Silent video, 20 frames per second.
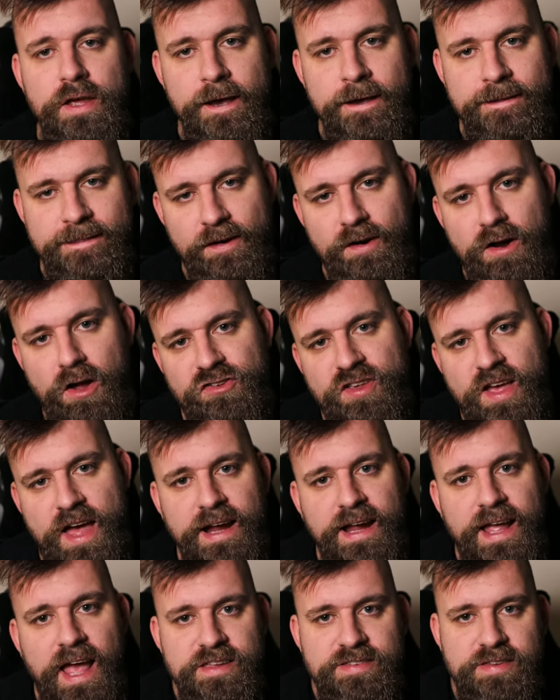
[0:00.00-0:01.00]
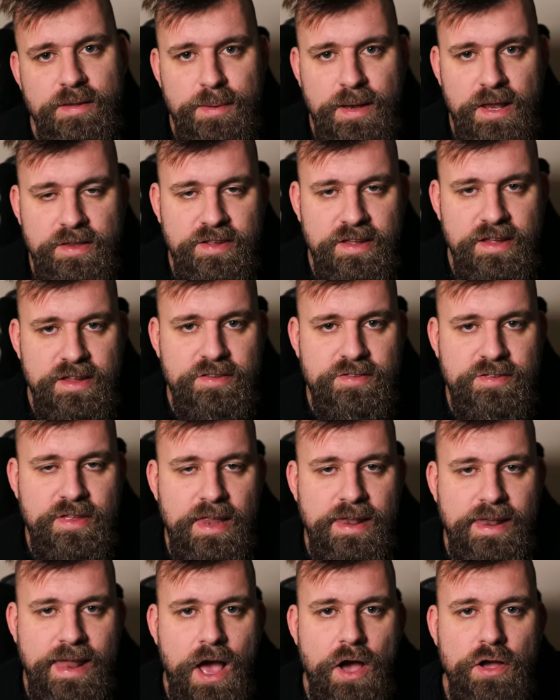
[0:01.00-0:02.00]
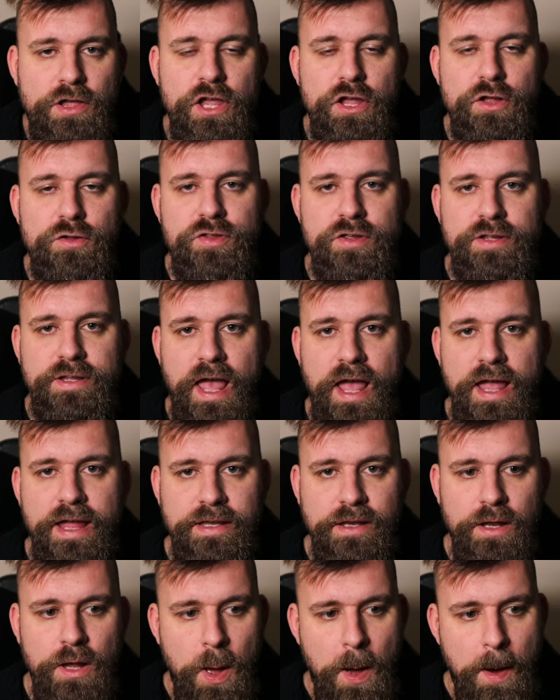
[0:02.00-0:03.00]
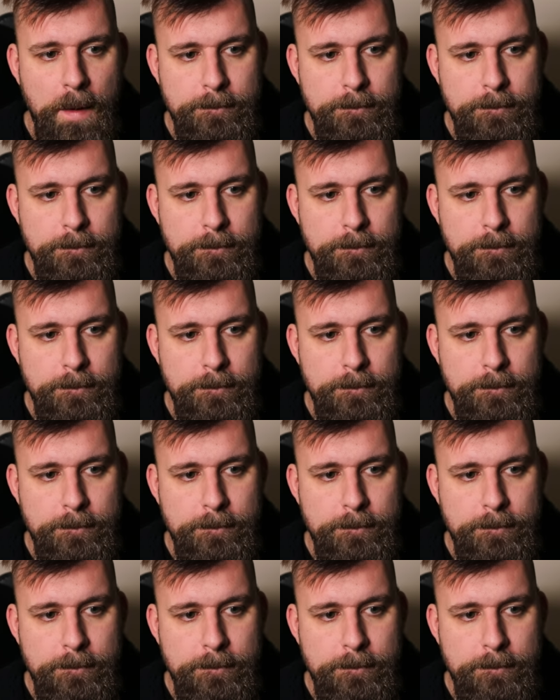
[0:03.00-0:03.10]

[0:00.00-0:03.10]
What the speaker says: There are tank ace abilities that allow you to gain